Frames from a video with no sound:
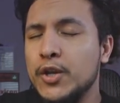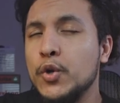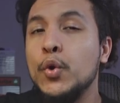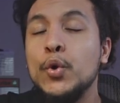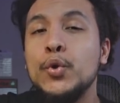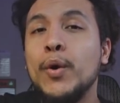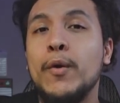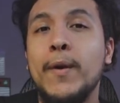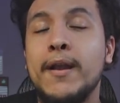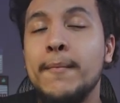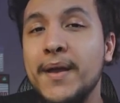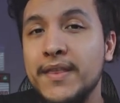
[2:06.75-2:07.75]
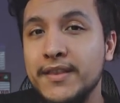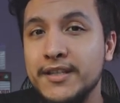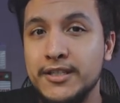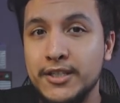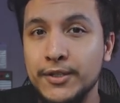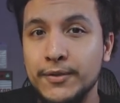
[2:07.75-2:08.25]
who do I recommend
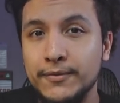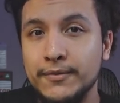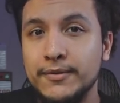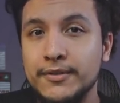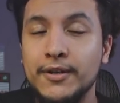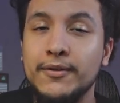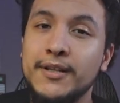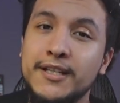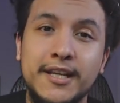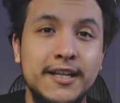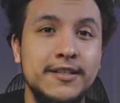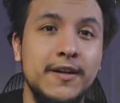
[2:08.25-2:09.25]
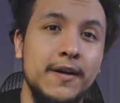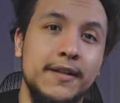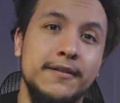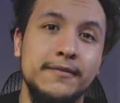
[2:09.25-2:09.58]
this to. So let's get started.